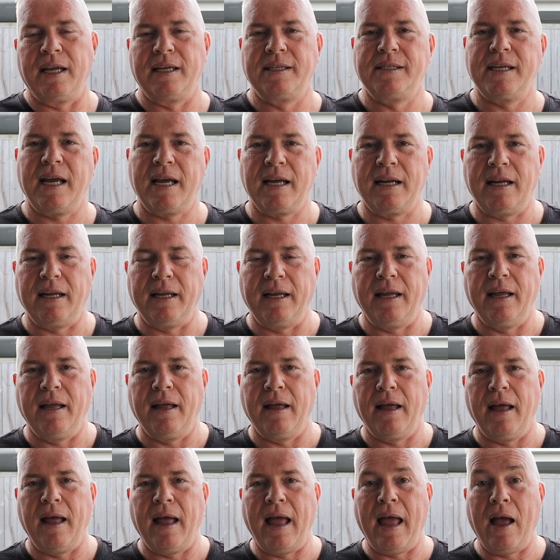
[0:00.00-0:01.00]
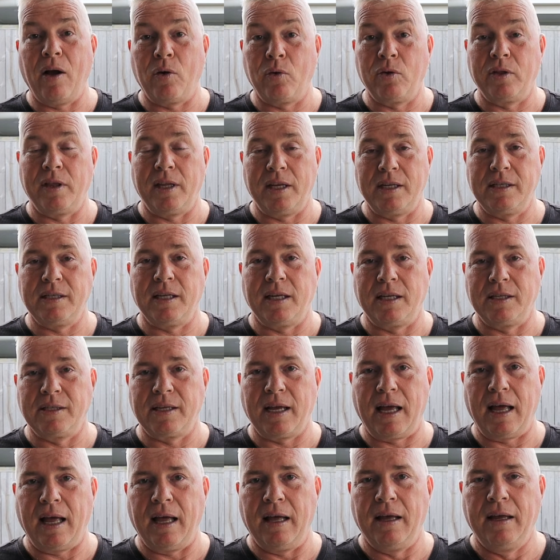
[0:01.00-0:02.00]
exactly how good these things
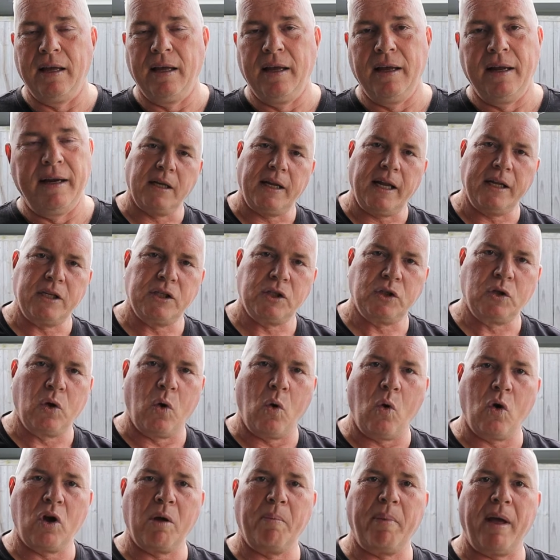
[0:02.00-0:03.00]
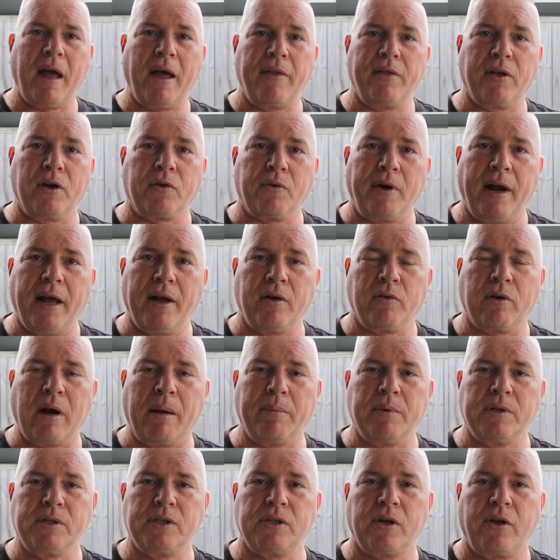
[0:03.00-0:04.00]
are. So let's talk about the
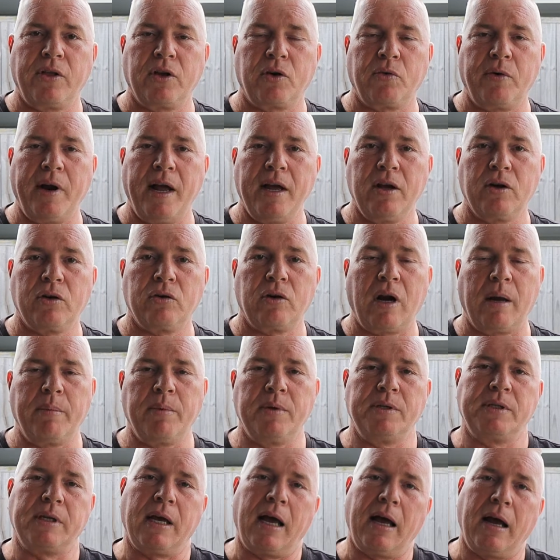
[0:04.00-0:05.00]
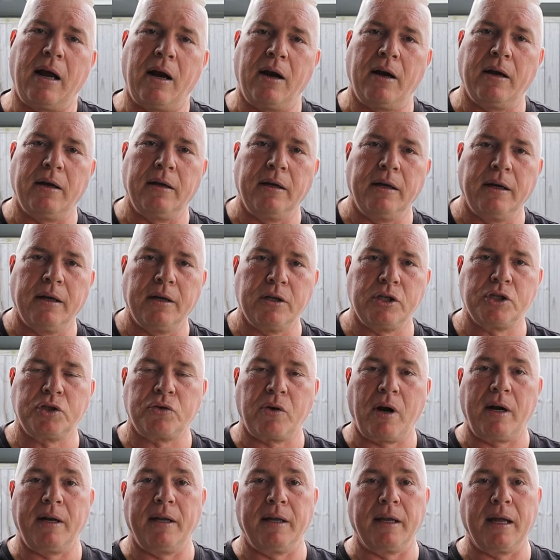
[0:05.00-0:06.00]
GroundGrabbas. So the GroundGrabbas are an
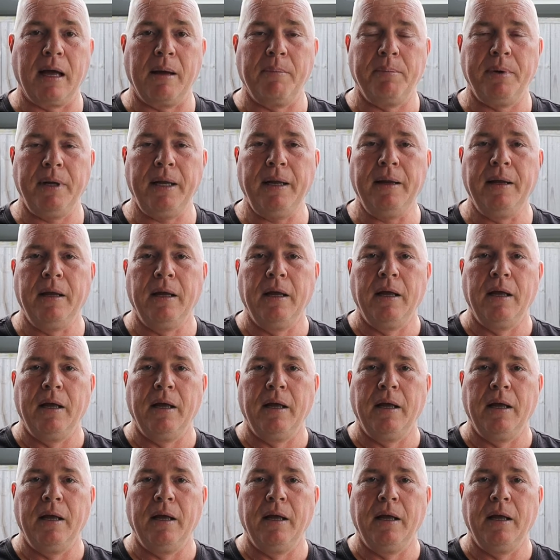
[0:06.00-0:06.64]
Australian company.